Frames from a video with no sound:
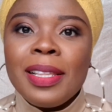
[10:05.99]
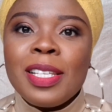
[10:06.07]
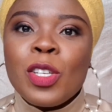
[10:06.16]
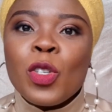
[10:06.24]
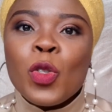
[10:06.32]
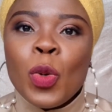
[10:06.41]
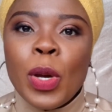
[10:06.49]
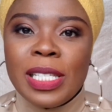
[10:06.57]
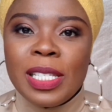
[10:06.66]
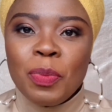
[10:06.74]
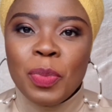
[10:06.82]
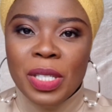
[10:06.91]
This is
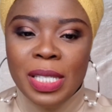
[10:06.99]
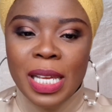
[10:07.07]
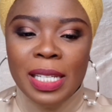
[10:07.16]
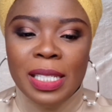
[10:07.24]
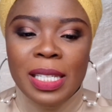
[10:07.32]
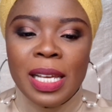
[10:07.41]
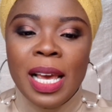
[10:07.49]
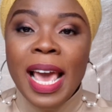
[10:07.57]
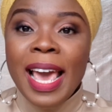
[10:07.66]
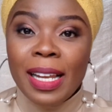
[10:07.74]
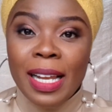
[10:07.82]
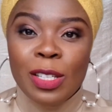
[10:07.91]
20%
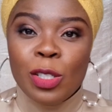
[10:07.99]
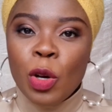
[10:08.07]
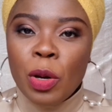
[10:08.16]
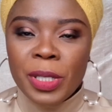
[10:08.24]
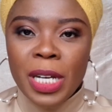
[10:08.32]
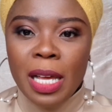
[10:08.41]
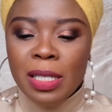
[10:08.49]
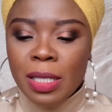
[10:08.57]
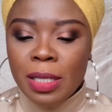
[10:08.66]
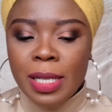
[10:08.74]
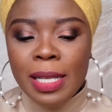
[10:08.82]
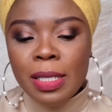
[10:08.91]
L-ascorbic
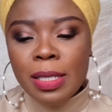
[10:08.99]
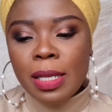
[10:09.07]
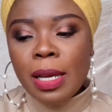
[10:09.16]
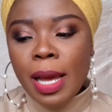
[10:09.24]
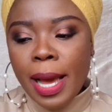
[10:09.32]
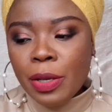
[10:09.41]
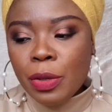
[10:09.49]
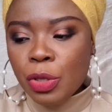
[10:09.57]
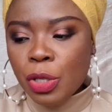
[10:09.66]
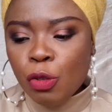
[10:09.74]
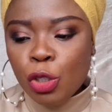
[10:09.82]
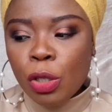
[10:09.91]
acid. That is a high
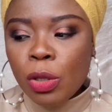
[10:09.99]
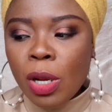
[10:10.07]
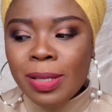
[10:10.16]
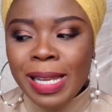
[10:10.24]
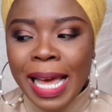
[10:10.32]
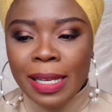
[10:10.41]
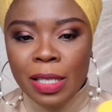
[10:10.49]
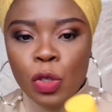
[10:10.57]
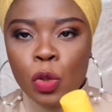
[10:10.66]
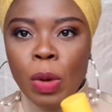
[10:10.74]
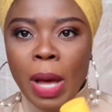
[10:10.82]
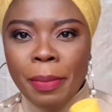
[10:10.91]
concentration, not like
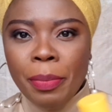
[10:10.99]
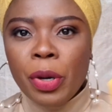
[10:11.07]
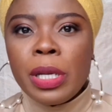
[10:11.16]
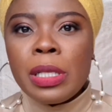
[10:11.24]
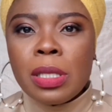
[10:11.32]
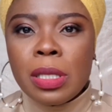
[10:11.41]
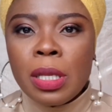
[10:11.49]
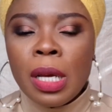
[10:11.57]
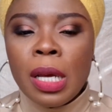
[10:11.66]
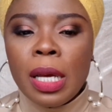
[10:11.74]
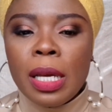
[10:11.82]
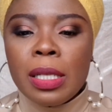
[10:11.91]
it's too high, but it's
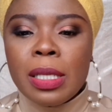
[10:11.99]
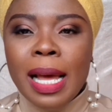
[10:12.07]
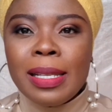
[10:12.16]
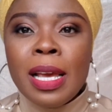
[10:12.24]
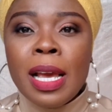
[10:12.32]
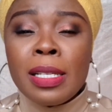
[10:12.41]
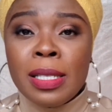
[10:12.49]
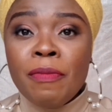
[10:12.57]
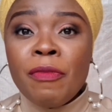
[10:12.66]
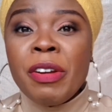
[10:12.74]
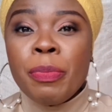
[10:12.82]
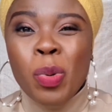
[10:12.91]
a
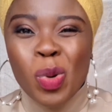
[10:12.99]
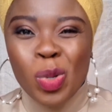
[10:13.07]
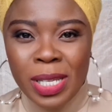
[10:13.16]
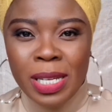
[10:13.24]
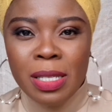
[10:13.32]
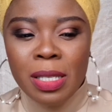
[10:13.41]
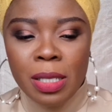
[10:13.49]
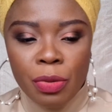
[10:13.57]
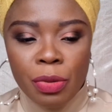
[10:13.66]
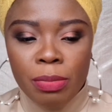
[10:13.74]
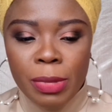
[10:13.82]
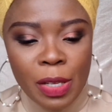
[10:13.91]
very potent
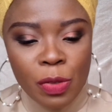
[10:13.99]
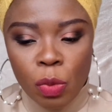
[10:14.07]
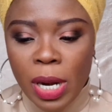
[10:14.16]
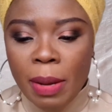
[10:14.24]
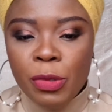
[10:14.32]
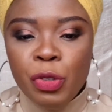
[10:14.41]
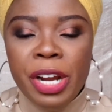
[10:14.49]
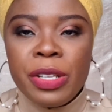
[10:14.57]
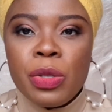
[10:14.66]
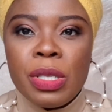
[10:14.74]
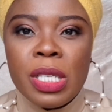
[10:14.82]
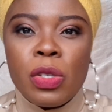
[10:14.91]
serum. That's what I'm
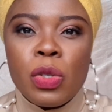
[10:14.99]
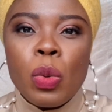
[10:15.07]
trying to say.